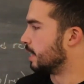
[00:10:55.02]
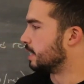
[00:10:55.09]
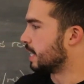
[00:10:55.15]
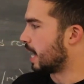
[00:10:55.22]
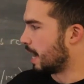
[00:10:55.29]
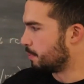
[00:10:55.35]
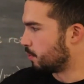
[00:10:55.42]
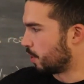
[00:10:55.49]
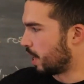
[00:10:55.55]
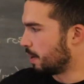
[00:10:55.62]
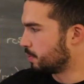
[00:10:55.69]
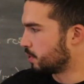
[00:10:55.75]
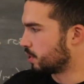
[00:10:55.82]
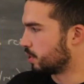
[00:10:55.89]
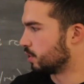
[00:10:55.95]
timed
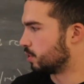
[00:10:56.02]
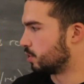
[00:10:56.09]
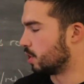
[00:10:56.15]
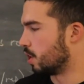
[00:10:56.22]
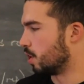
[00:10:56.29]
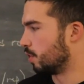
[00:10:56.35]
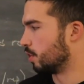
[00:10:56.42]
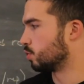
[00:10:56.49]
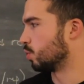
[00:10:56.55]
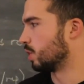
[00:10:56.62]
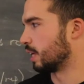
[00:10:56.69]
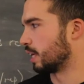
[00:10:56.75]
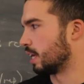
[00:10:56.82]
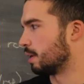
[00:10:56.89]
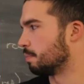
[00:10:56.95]
reps. So this one
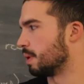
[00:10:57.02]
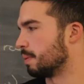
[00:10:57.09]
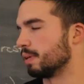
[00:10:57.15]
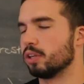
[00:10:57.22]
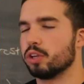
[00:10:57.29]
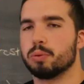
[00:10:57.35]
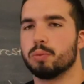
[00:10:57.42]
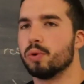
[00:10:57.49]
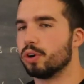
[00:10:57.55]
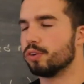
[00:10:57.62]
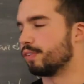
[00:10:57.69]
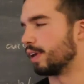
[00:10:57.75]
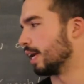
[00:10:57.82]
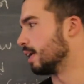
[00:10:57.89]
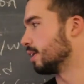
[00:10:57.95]
again maybe a little more
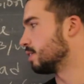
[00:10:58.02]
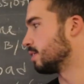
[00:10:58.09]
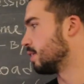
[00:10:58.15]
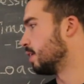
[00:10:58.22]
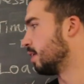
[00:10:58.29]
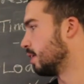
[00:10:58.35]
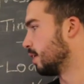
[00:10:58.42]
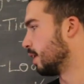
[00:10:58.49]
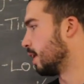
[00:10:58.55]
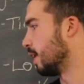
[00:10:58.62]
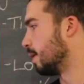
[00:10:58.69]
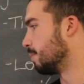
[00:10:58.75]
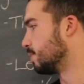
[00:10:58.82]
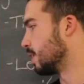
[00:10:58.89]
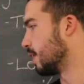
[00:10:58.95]
advanced.
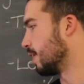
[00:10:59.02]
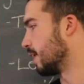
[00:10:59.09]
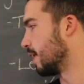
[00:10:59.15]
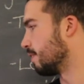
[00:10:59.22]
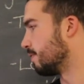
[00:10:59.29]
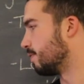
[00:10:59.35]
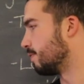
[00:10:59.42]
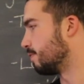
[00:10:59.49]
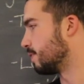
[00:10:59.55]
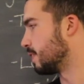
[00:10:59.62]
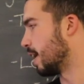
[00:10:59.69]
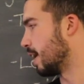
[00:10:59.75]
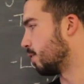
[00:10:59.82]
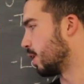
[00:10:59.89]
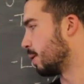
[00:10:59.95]
Say they have
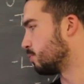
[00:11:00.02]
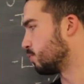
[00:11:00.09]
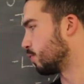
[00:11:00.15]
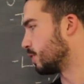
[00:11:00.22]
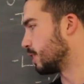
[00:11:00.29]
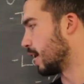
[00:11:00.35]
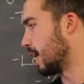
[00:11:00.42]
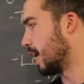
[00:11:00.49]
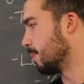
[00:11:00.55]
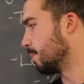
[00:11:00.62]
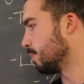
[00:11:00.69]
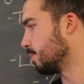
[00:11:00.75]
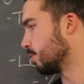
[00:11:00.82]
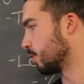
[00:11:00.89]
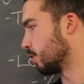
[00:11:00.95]
10 reps for time,
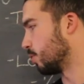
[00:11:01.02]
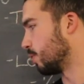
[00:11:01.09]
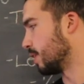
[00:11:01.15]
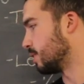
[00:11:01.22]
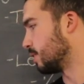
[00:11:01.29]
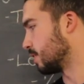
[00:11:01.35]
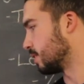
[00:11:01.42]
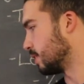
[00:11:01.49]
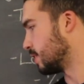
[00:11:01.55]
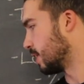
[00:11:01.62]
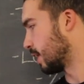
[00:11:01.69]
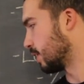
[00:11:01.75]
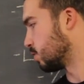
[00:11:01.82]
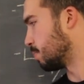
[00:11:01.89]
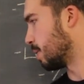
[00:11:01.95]
they're going to rest 60
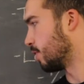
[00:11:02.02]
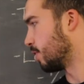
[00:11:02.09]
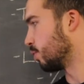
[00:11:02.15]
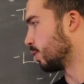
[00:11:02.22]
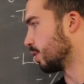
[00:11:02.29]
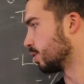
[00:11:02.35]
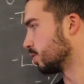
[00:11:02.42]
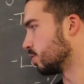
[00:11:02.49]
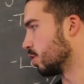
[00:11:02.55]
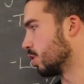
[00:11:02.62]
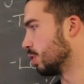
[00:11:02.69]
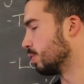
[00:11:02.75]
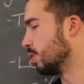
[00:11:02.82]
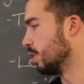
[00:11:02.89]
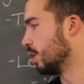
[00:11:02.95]
seconds 3.
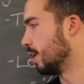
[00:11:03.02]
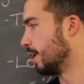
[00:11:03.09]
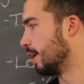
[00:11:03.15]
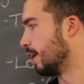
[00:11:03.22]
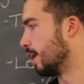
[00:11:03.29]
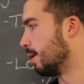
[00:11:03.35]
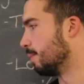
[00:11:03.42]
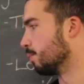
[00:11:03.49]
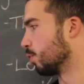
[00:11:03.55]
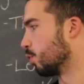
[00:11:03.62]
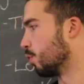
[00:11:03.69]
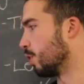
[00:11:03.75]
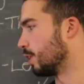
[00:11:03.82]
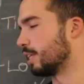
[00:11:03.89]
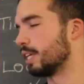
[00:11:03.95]
So we're
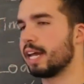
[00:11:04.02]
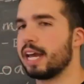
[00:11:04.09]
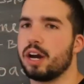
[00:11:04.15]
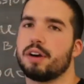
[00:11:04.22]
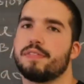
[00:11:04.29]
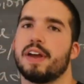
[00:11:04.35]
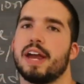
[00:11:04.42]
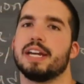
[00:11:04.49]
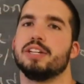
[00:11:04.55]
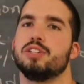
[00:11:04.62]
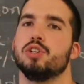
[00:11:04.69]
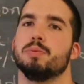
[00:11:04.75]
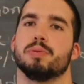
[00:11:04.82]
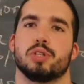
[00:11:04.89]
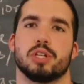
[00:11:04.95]
going today off
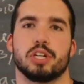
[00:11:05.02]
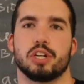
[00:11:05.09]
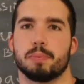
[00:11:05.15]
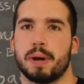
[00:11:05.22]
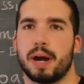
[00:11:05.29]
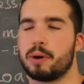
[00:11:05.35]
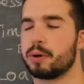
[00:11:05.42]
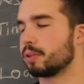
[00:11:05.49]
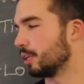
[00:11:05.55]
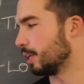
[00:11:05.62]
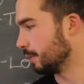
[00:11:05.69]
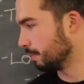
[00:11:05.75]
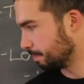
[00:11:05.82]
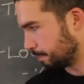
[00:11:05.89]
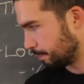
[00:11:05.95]
82% of your power
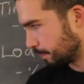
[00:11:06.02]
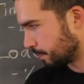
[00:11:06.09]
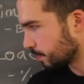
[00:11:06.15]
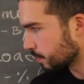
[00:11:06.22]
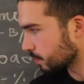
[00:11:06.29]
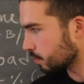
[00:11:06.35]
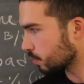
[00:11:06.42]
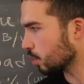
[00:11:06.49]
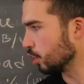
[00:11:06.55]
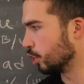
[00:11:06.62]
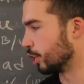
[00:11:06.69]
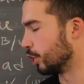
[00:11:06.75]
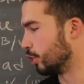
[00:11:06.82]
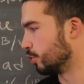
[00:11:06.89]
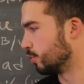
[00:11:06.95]
clean.
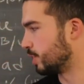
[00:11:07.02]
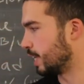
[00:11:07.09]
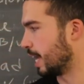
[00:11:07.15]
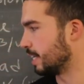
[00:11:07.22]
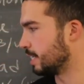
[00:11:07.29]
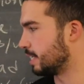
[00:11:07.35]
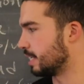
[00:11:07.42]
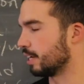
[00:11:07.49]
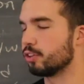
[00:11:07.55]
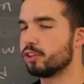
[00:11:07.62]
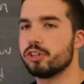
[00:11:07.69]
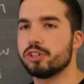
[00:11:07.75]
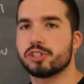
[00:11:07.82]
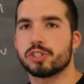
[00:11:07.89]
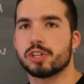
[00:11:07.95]
You're going to do 10
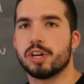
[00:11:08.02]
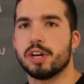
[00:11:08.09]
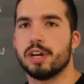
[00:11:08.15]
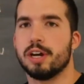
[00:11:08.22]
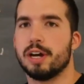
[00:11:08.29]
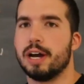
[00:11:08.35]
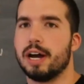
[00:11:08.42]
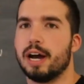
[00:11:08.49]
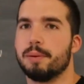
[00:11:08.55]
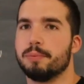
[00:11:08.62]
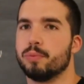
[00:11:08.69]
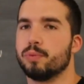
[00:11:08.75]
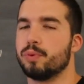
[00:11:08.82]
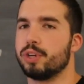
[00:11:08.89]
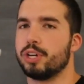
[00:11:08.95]
singles,
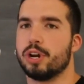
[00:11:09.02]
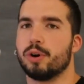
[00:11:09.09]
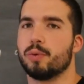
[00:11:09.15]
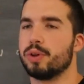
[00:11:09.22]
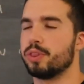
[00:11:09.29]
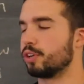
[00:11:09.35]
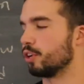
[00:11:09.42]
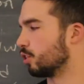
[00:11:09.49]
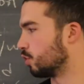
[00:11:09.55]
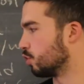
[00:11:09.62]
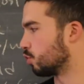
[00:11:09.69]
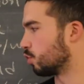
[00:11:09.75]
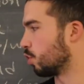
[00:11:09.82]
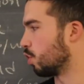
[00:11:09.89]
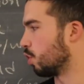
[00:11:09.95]
with good
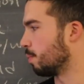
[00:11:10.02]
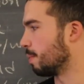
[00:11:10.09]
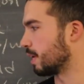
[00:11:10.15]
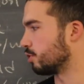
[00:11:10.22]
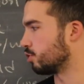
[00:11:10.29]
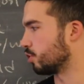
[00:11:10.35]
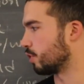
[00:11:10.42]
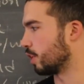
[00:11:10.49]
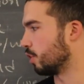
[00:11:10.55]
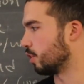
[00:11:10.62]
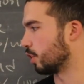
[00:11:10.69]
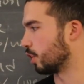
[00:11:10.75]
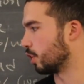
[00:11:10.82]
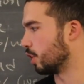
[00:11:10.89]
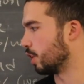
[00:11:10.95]
control and making sure they
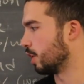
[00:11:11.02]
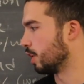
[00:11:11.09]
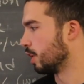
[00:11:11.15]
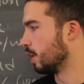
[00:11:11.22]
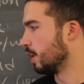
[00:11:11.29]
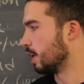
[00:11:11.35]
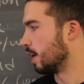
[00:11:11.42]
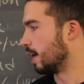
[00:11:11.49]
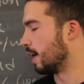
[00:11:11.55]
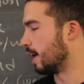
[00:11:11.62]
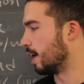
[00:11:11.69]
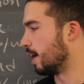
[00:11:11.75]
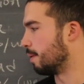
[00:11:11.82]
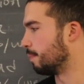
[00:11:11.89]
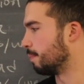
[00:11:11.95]
look good.
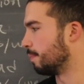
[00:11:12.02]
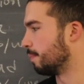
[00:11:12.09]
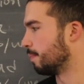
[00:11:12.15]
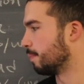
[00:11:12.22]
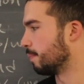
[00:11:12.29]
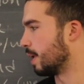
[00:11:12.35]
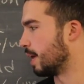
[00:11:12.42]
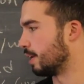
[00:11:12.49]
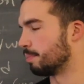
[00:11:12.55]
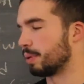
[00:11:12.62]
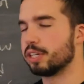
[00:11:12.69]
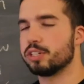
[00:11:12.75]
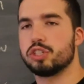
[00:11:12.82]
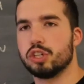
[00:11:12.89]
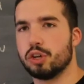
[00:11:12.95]

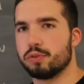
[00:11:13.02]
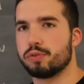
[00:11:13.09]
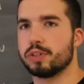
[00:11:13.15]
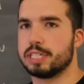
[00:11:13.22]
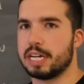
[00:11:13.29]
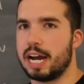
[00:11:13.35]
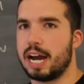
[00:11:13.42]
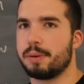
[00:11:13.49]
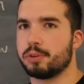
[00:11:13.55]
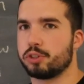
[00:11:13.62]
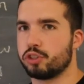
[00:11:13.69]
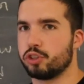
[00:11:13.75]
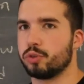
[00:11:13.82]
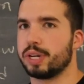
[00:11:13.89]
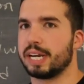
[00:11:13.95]
But it's still for time. You're
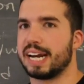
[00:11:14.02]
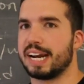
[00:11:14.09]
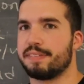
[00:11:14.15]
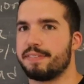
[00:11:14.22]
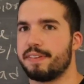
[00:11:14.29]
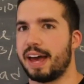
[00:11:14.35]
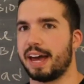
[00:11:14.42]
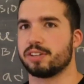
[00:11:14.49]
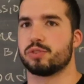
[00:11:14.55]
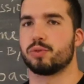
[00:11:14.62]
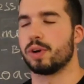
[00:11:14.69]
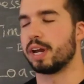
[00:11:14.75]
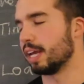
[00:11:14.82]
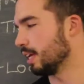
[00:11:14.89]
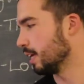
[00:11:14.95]
still doing it at a fast
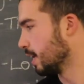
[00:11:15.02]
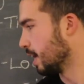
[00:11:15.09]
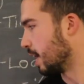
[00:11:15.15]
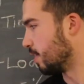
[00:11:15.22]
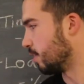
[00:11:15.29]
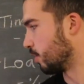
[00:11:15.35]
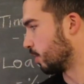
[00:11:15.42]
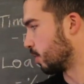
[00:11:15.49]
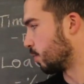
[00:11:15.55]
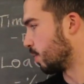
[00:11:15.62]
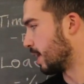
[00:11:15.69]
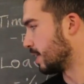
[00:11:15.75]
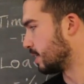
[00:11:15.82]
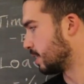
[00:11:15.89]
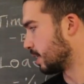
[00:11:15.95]
rate, and then you're going to
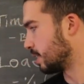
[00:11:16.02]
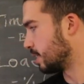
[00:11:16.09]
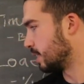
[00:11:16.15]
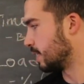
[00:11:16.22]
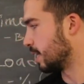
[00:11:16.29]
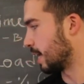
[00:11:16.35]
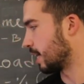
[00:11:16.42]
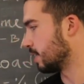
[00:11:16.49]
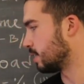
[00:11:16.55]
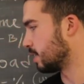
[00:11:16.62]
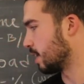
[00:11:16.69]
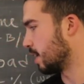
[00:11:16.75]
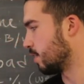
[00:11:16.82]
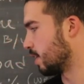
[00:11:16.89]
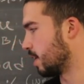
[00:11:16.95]
rest 60 seconds,
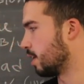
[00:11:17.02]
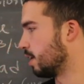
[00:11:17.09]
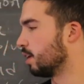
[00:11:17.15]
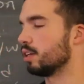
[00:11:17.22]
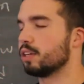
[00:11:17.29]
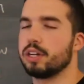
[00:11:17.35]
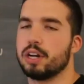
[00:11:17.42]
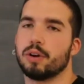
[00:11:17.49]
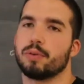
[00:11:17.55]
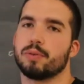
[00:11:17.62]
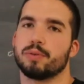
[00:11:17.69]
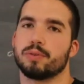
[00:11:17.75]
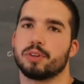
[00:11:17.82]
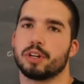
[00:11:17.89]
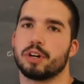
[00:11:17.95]
and then
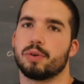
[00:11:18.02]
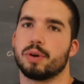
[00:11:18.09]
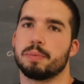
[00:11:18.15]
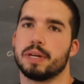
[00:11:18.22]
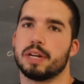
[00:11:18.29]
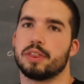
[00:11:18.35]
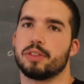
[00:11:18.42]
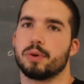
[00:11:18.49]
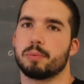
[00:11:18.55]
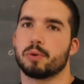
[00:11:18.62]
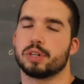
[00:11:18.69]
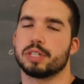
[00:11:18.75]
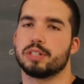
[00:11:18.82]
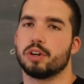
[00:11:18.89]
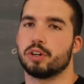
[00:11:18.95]
you're going to repeat it
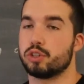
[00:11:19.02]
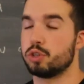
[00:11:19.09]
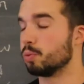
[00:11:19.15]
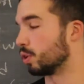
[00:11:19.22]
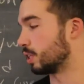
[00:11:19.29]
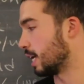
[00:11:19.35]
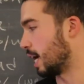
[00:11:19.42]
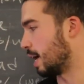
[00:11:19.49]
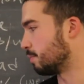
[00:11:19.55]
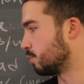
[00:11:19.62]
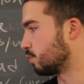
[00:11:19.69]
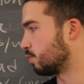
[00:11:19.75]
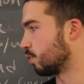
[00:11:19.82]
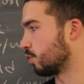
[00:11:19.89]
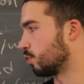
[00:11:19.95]
2 more
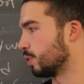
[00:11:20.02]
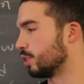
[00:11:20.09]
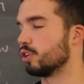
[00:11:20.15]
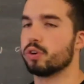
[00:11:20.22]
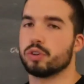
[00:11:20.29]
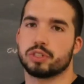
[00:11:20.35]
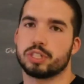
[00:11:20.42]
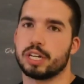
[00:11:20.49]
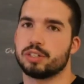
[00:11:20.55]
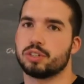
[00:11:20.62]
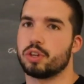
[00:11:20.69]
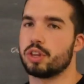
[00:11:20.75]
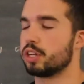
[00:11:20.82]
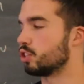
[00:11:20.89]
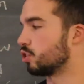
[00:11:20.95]
times for 3 total sets.
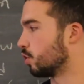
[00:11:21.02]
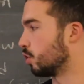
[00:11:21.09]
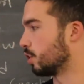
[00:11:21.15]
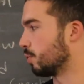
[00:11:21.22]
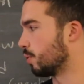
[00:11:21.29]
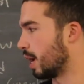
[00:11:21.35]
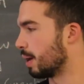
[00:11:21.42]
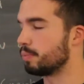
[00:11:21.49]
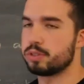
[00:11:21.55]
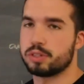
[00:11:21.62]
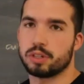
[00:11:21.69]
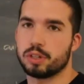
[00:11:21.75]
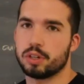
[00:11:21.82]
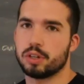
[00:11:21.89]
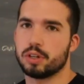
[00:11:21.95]
So that's 30
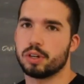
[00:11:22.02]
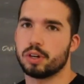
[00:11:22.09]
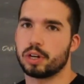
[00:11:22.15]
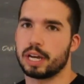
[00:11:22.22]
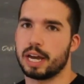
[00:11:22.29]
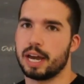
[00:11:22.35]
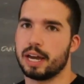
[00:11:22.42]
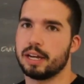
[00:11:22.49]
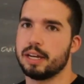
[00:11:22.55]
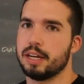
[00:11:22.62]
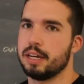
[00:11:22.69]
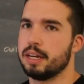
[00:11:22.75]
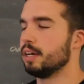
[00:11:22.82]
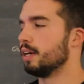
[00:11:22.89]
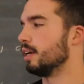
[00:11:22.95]
reps. Okay.
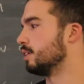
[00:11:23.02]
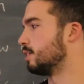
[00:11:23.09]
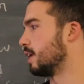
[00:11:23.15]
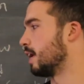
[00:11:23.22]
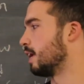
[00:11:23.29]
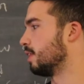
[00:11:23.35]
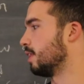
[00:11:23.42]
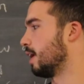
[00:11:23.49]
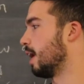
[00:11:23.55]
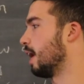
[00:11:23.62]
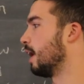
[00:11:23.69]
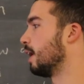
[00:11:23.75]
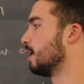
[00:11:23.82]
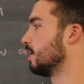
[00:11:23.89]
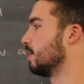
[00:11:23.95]
Say
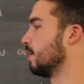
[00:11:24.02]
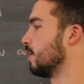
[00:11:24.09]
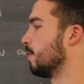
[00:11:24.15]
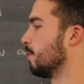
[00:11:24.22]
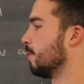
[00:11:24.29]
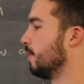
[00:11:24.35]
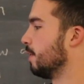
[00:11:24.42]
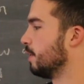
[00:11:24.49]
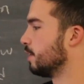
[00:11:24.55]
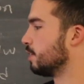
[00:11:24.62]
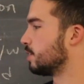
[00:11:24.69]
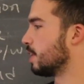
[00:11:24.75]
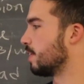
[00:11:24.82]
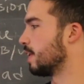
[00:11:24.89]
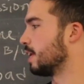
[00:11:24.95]

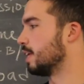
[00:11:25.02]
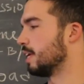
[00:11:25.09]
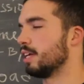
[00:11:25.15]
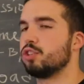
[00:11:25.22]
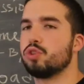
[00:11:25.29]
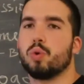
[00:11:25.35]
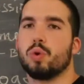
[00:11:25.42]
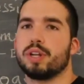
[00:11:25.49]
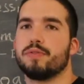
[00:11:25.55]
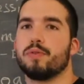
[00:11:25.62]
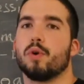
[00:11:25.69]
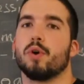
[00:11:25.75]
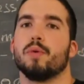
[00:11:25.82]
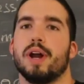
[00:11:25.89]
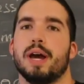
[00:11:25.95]
they did
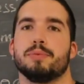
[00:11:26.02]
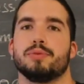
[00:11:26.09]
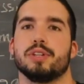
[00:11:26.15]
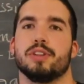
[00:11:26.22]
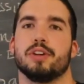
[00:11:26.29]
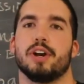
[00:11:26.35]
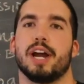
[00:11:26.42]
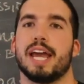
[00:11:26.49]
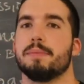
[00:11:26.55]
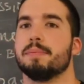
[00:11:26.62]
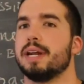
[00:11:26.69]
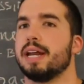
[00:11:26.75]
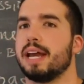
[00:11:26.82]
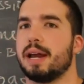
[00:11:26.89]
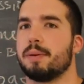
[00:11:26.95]
24 reps in their
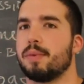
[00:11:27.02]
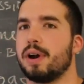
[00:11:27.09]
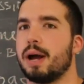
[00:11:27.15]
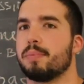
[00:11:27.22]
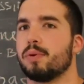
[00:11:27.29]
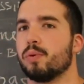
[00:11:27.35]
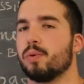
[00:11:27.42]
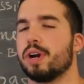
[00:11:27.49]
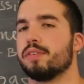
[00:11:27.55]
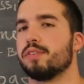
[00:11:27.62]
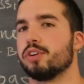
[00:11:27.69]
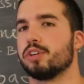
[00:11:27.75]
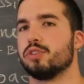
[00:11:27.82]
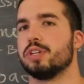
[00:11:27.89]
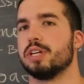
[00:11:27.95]
8-minute AMRAP or
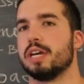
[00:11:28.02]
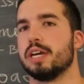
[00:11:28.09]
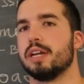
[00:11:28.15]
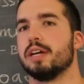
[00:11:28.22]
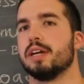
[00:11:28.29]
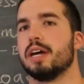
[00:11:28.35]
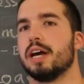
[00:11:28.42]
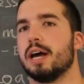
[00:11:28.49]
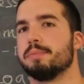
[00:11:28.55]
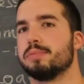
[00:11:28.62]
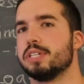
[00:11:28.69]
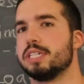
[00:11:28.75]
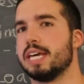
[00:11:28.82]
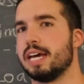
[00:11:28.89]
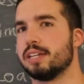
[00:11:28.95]
whatever you did
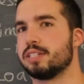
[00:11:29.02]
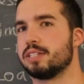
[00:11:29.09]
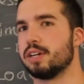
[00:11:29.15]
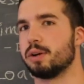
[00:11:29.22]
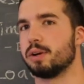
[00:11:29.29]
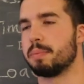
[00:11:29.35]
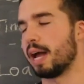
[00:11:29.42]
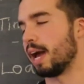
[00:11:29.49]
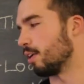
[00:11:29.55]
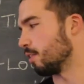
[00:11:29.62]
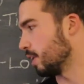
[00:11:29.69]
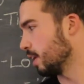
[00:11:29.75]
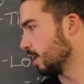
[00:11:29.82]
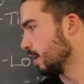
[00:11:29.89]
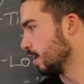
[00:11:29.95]
to test their
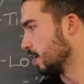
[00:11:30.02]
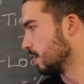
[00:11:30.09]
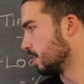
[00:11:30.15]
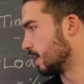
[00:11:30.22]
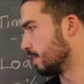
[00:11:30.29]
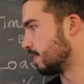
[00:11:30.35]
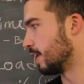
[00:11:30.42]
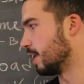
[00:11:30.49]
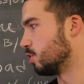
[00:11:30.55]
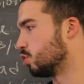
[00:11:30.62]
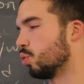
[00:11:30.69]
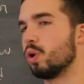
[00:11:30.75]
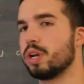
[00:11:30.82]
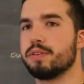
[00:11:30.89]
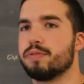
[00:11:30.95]
battery. If they did
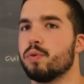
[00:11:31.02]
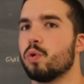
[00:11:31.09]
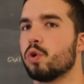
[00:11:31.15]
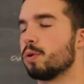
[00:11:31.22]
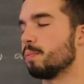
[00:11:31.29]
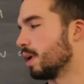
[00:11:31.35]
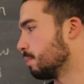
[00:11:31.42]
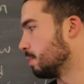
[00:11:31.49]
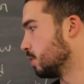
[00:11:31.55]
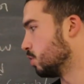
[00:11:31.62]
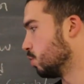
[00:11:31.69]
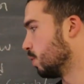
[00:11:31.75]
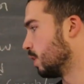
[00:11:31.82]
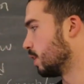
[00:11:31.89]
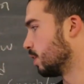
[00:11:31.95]
24, maybe
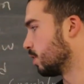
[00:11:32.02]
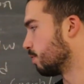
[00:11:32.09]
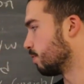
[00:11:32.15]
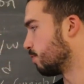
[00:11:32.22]
doing